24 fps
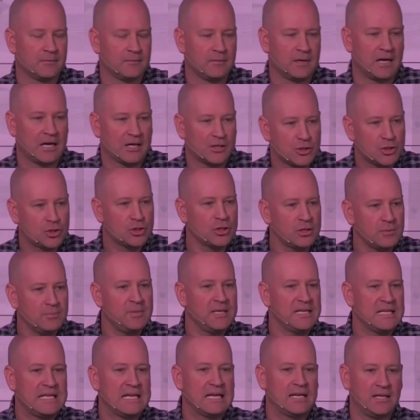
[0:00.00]
I should be
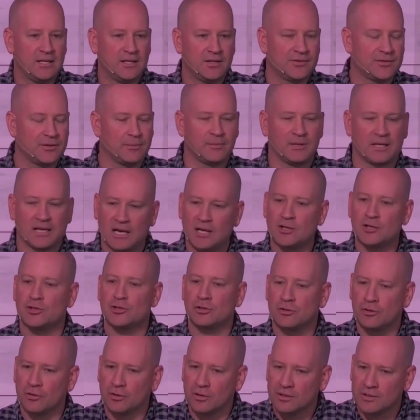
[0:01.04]
getting something. I
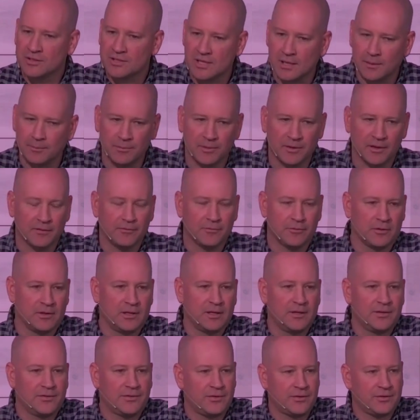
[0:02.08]
should earn something for
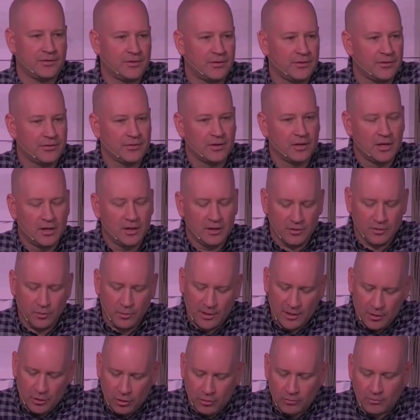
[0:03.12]
this. This is the
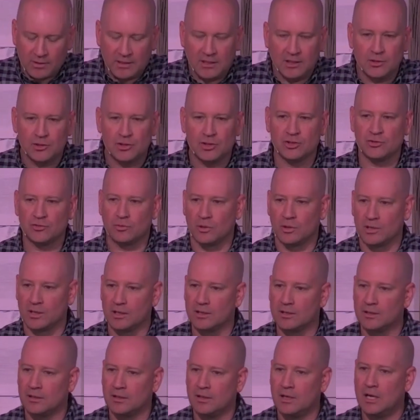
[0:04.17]
way all religions
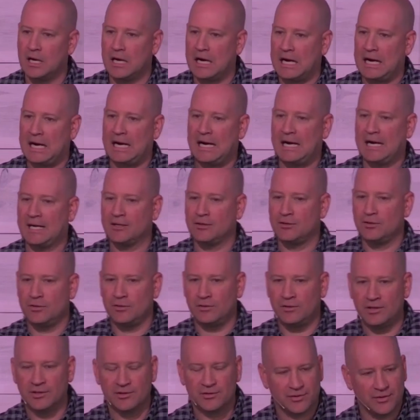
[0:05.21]
work. I do
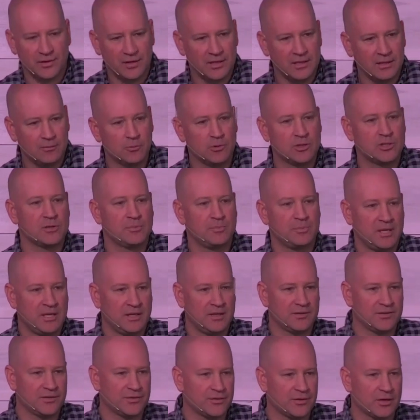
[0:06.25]
this thing which
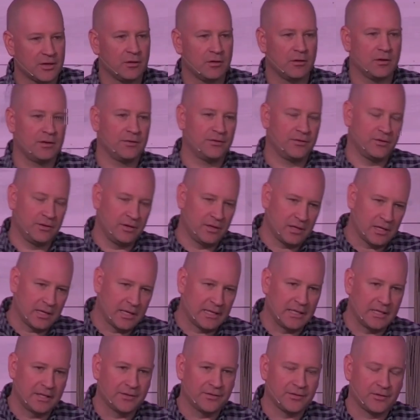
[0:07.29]
appeases the gods, and then I
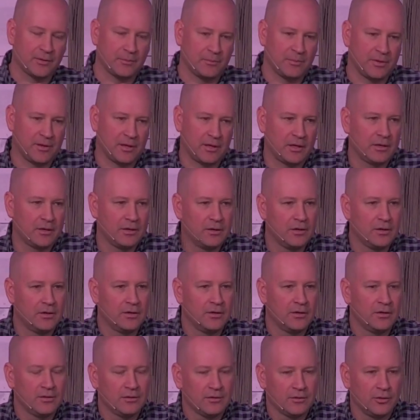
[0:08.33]
get something
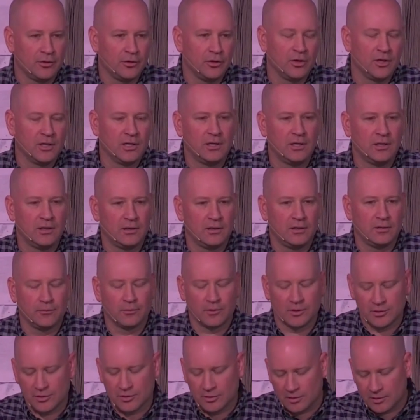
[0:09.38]
good in
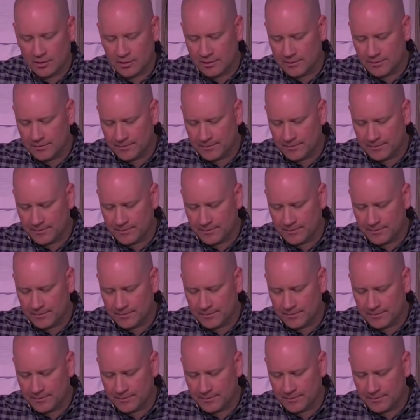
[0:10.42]
return.